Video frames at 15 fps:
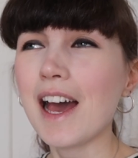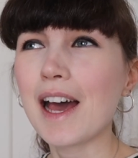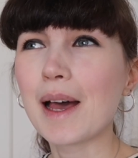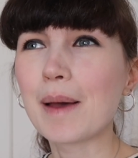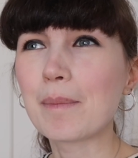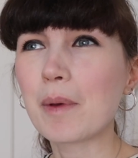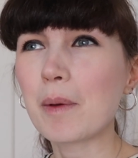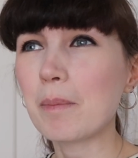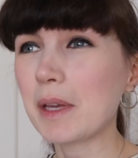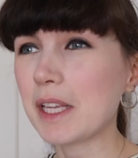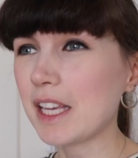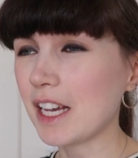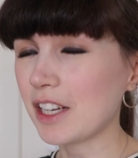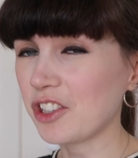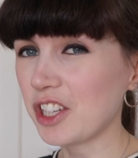
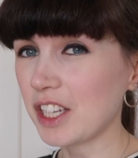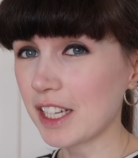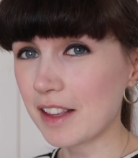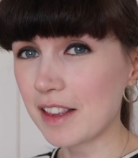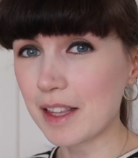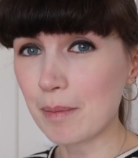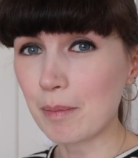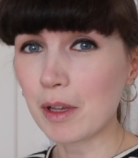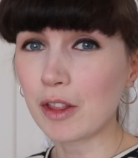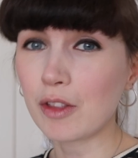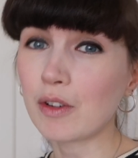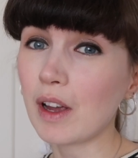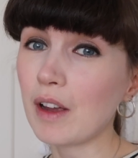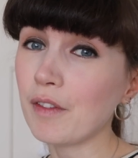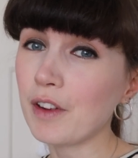But yeah, she has seen me
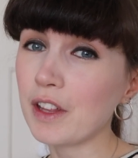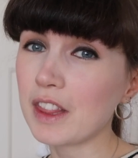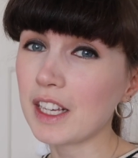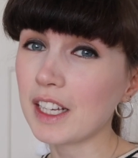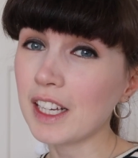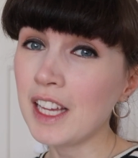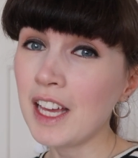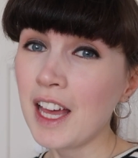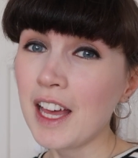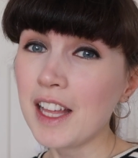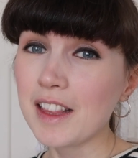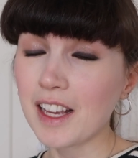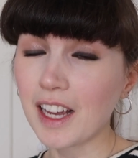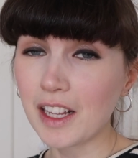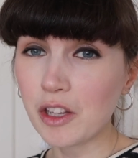through everything.
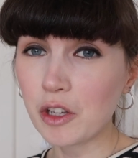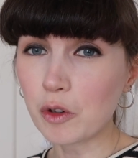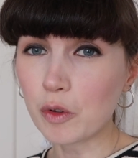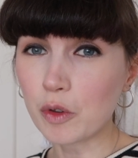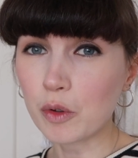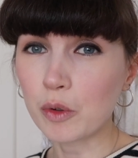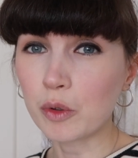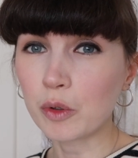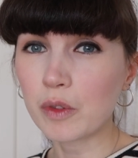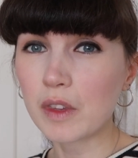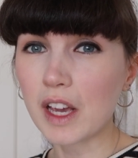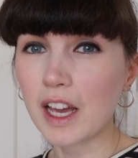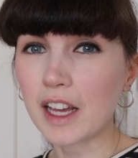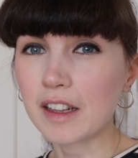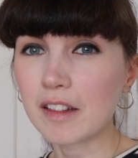10 years old,
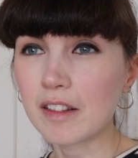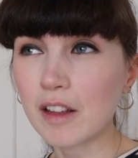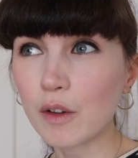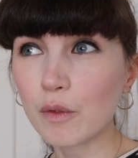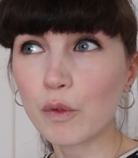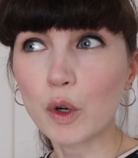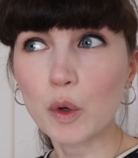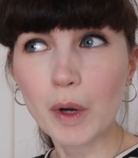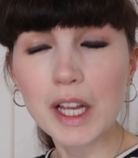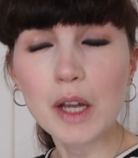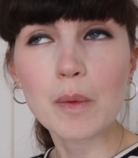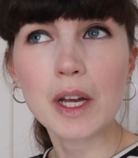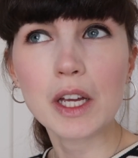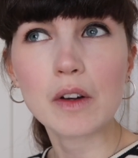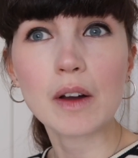and for quite
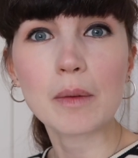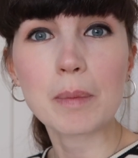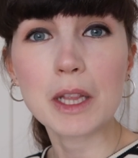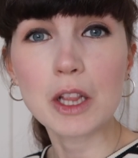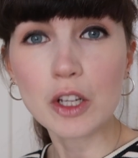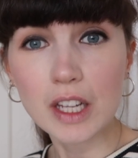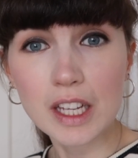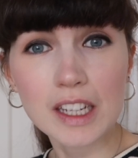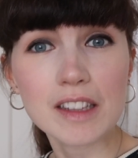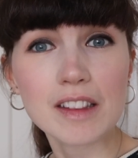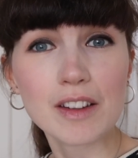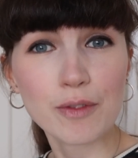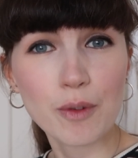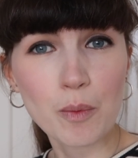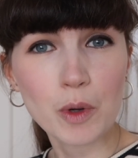a while I've been looking at
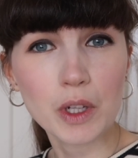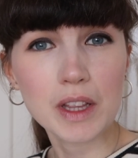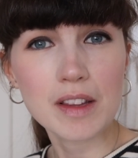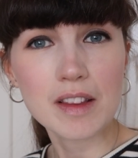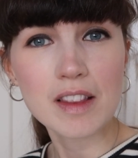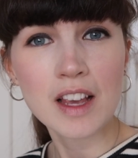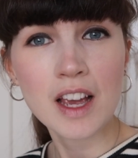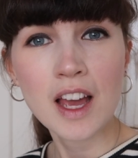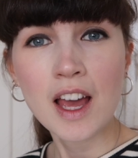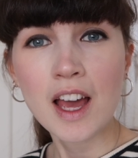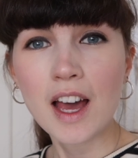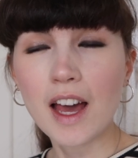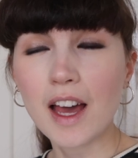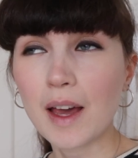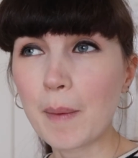different ones.
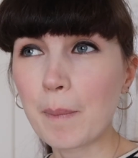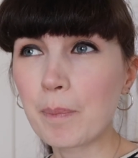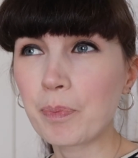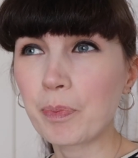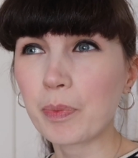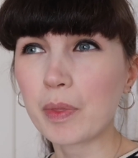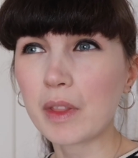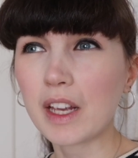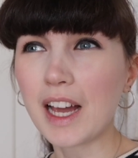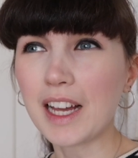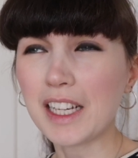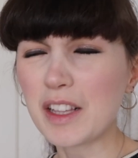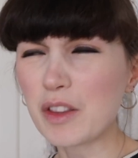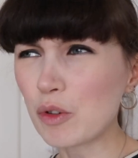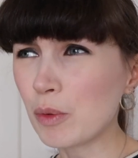And
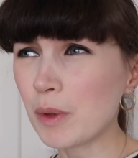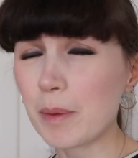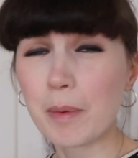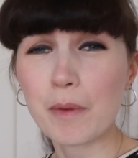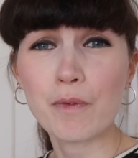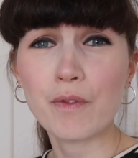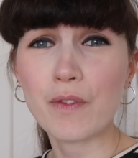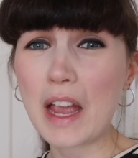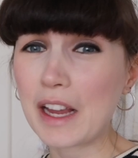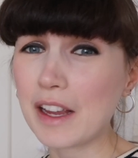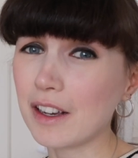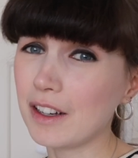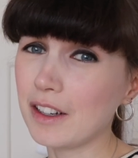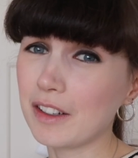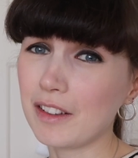it's always been
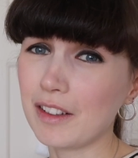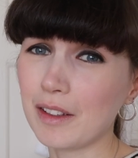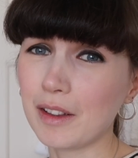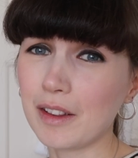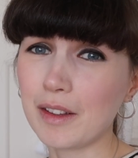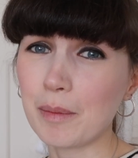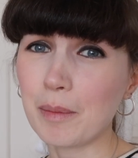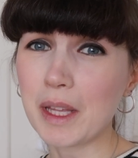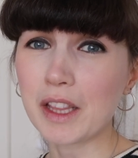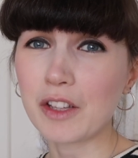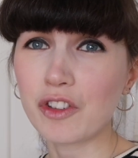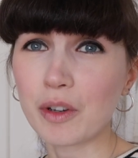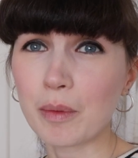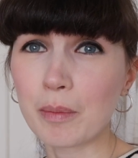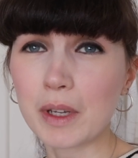very hard to make the
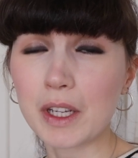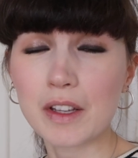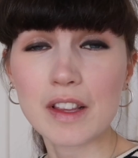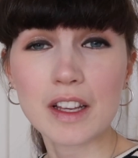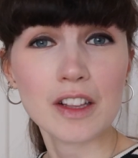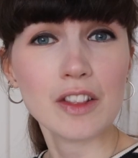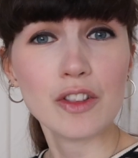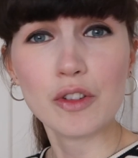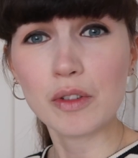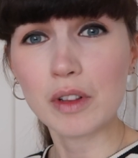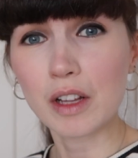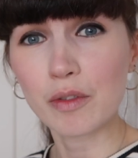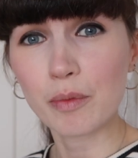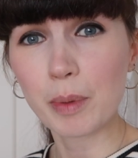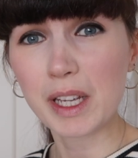jump, because I do
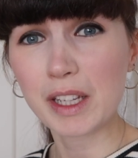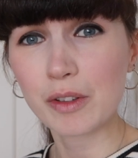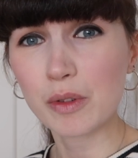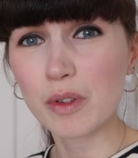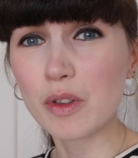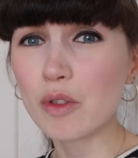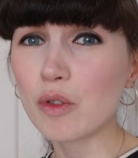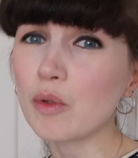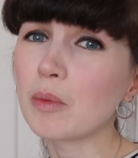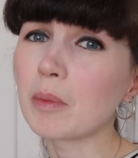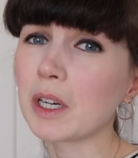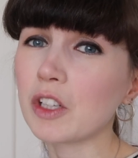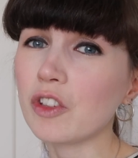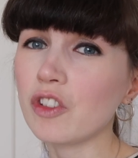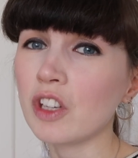love Petal so
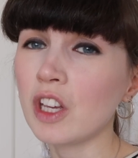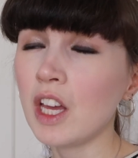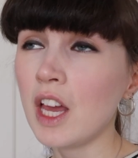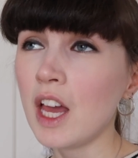much.